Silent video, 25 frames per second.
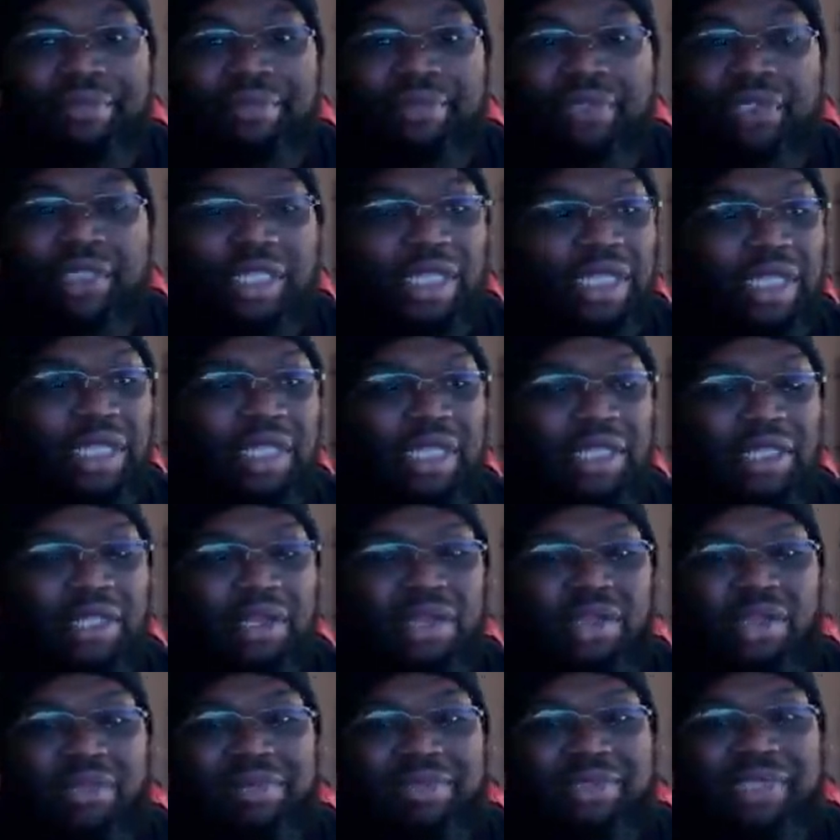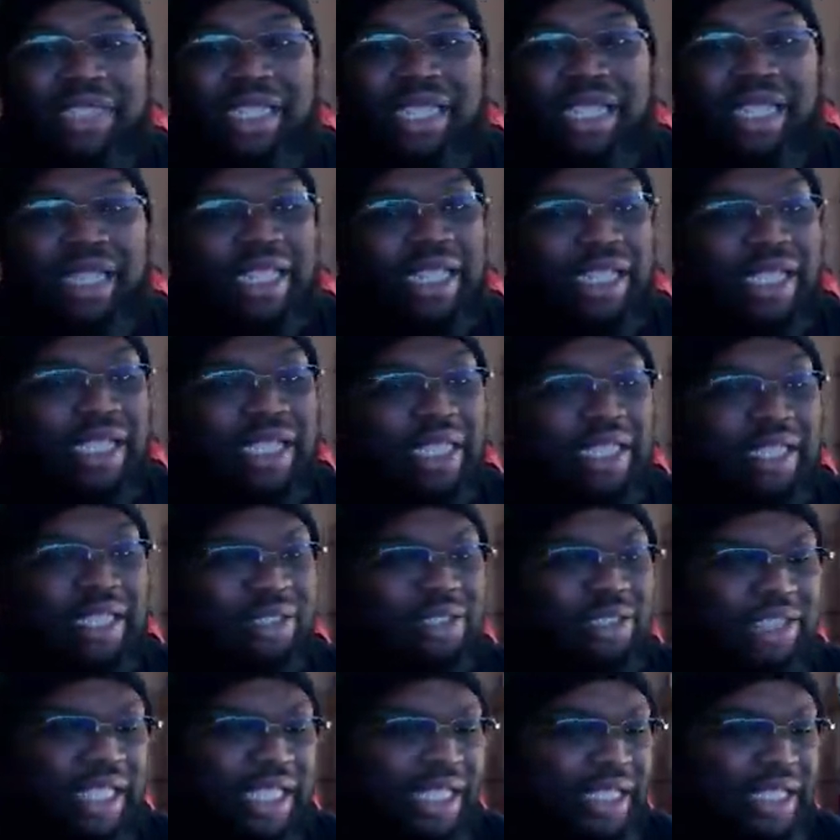You know what I'm saying?
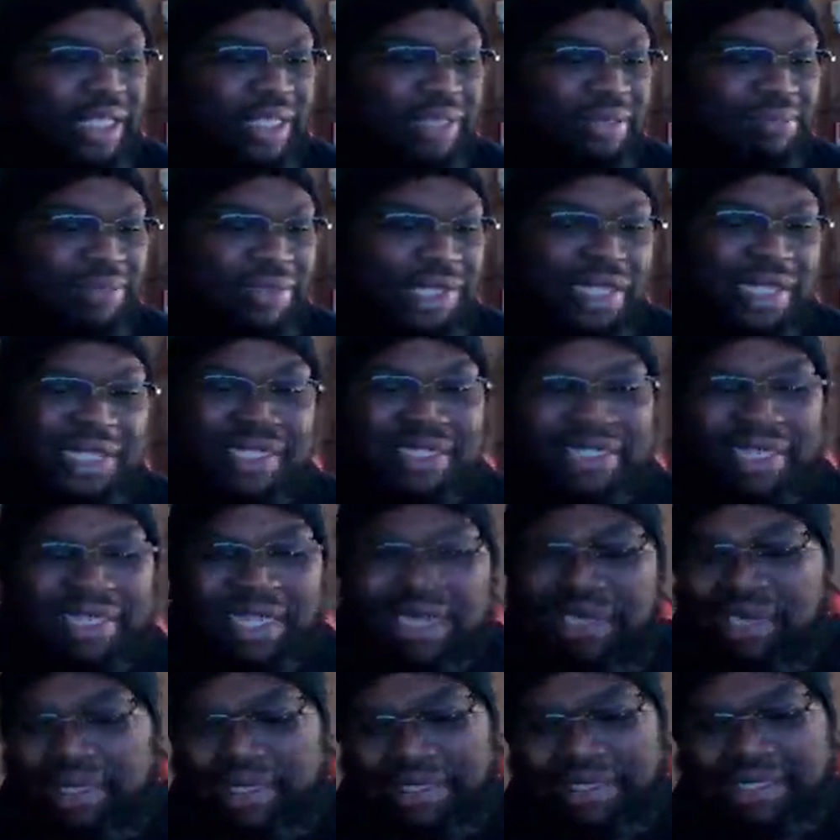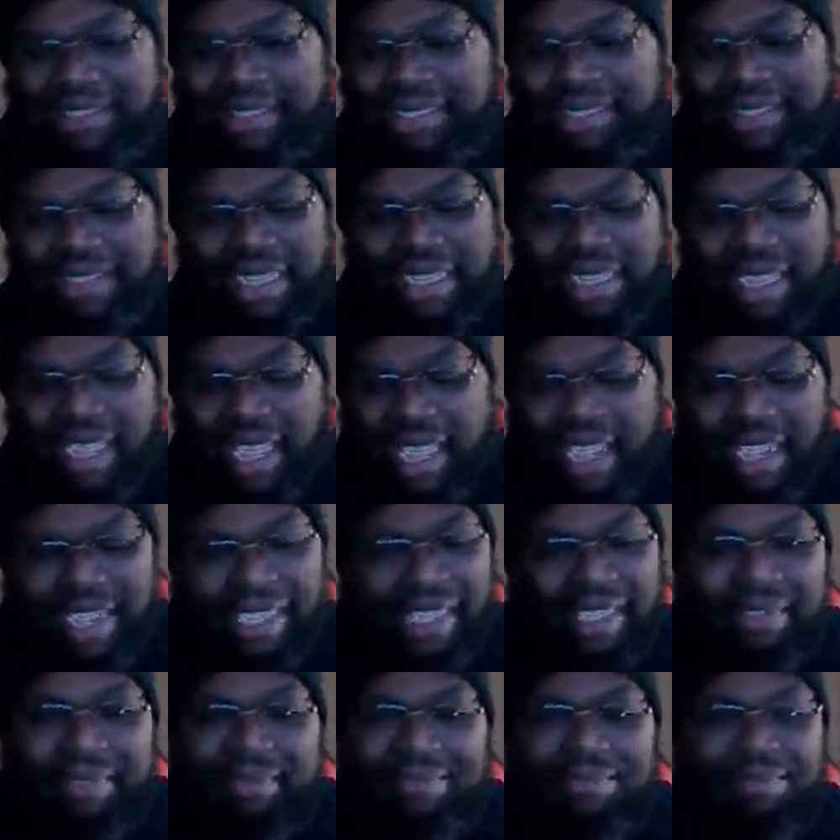He's Miz. Honestly, yeah, I
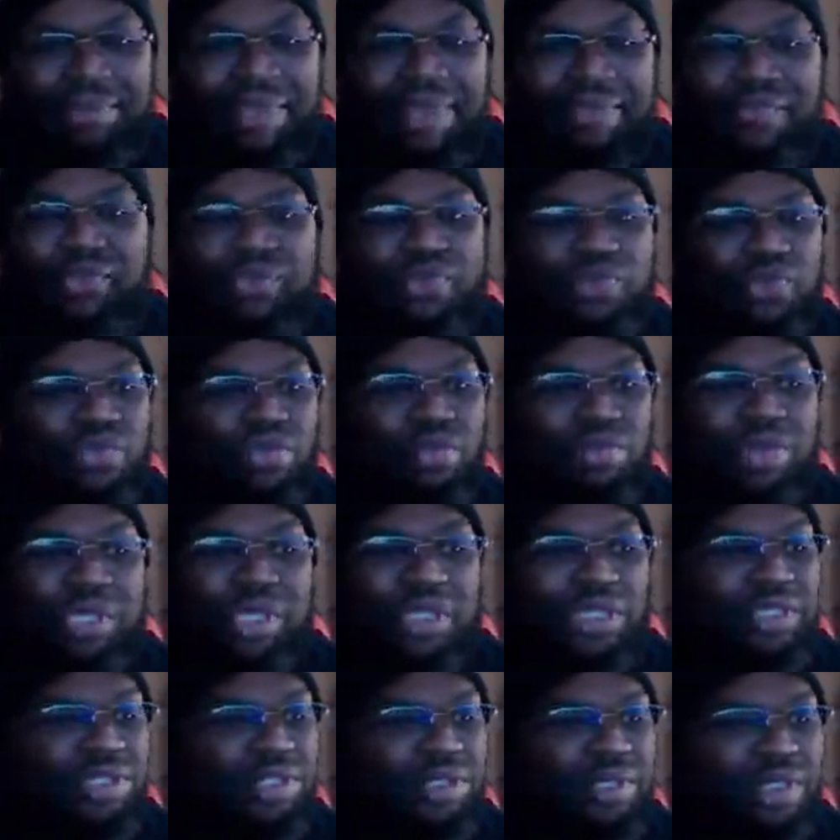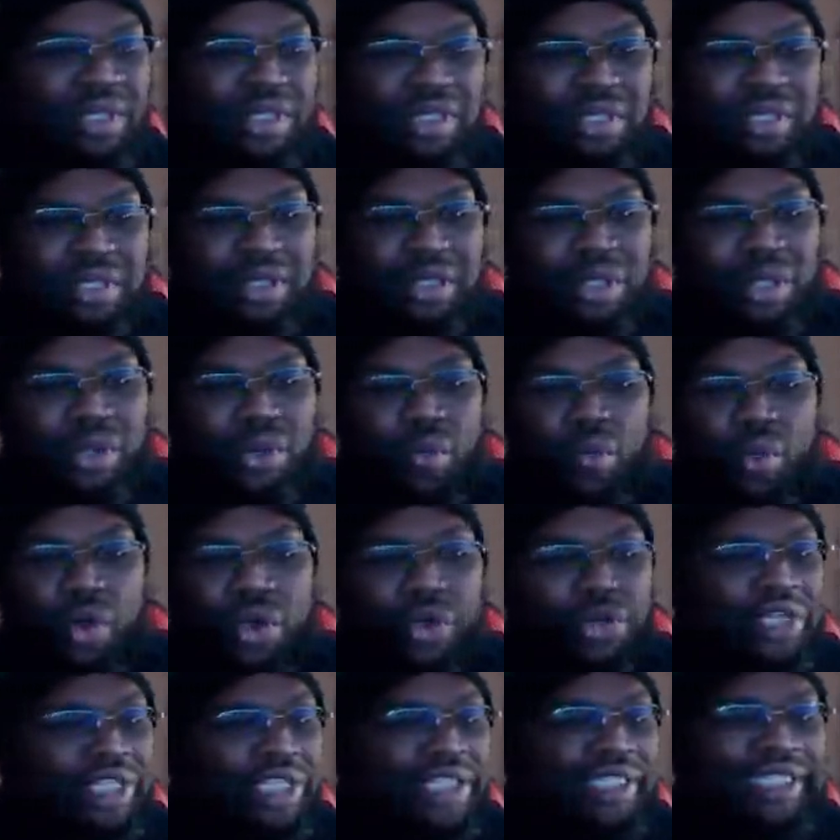give it to him. He's
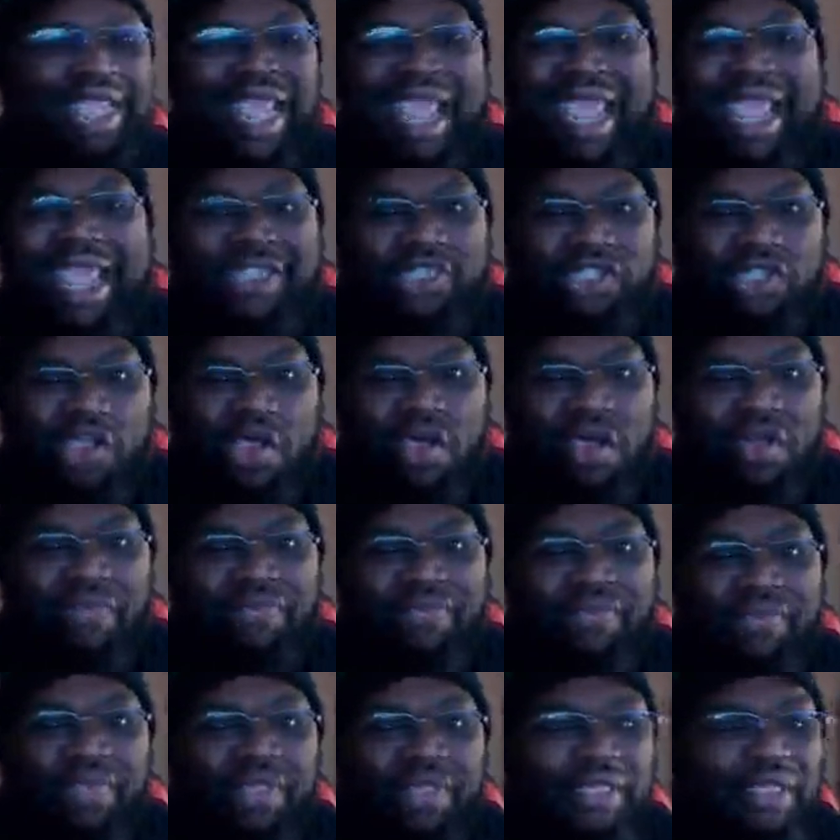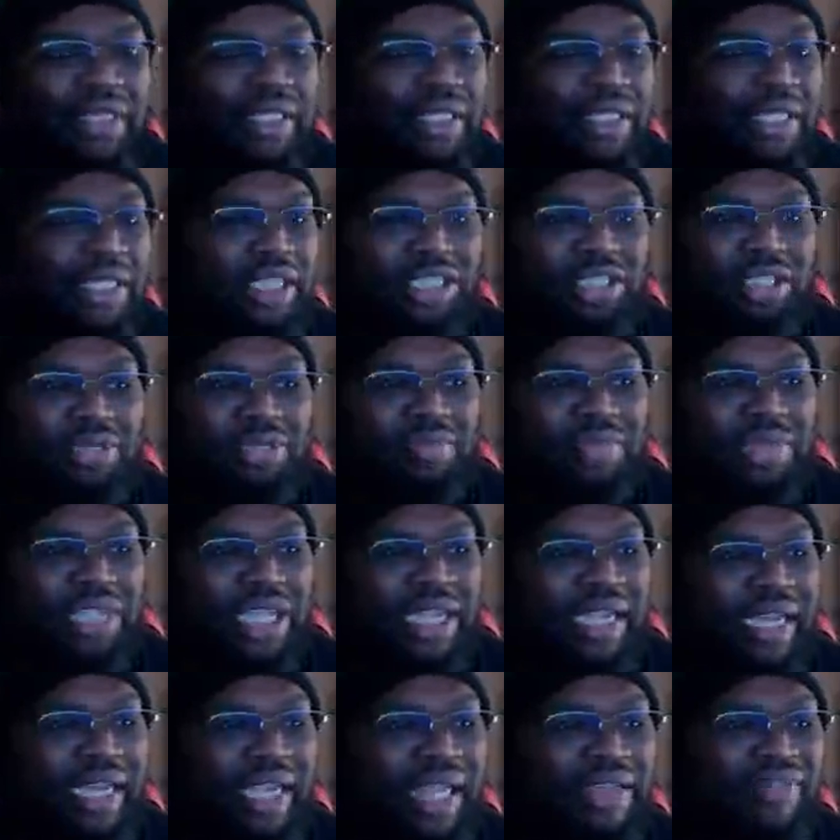worked his ass off. He's
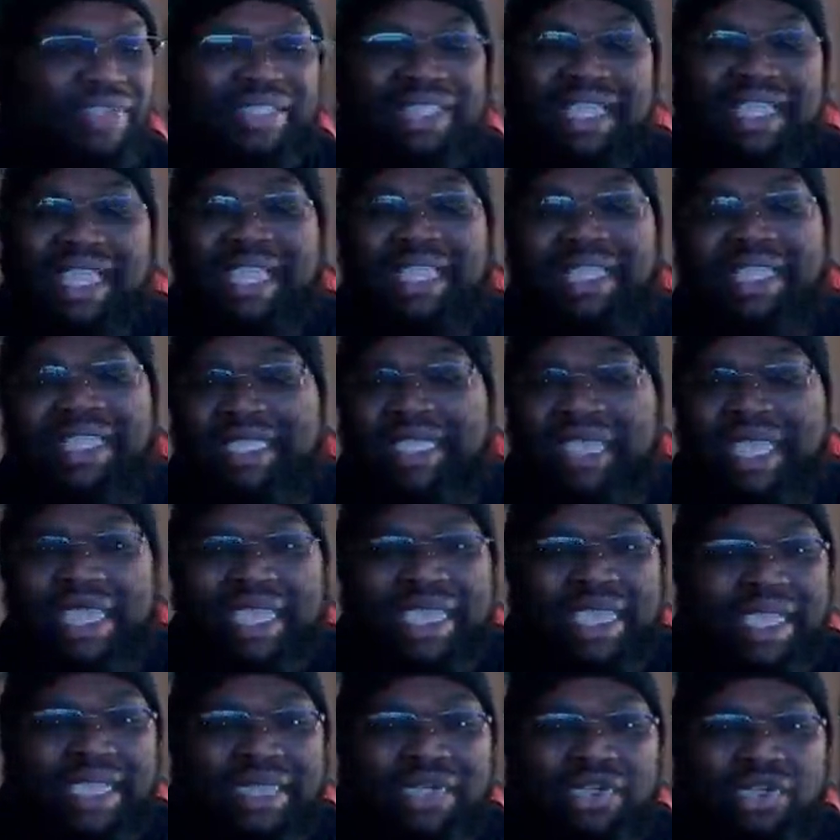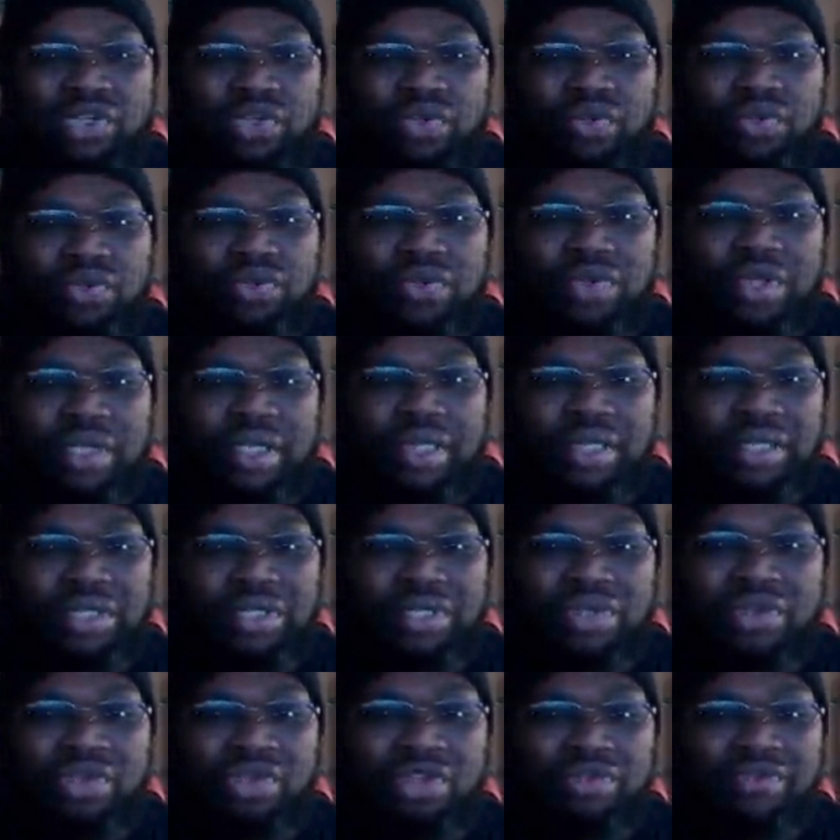done everything he can do. You
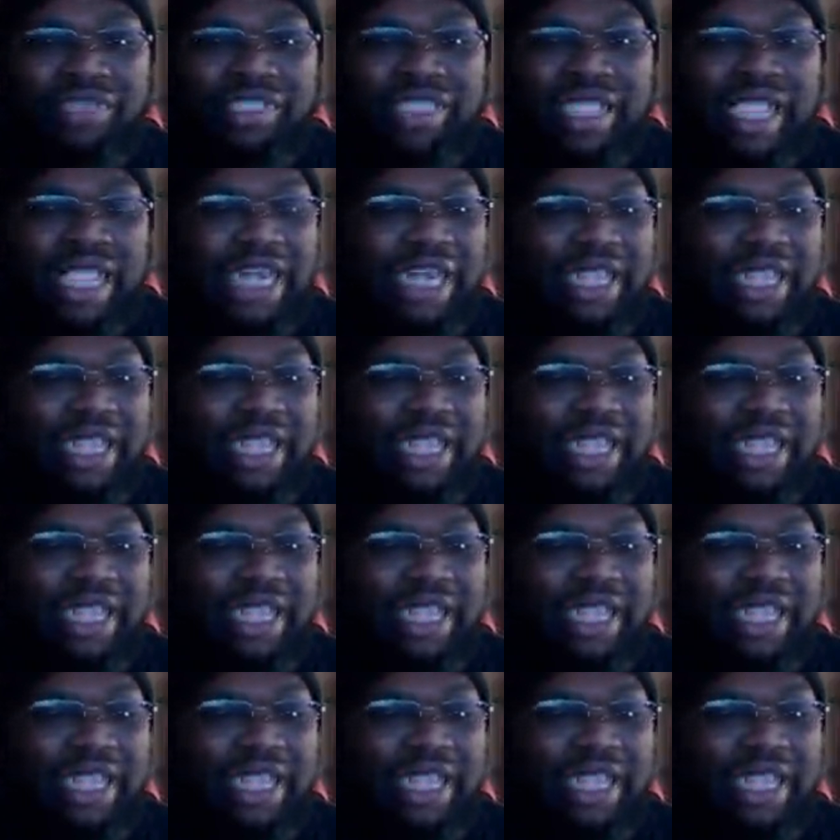know what I'm saying?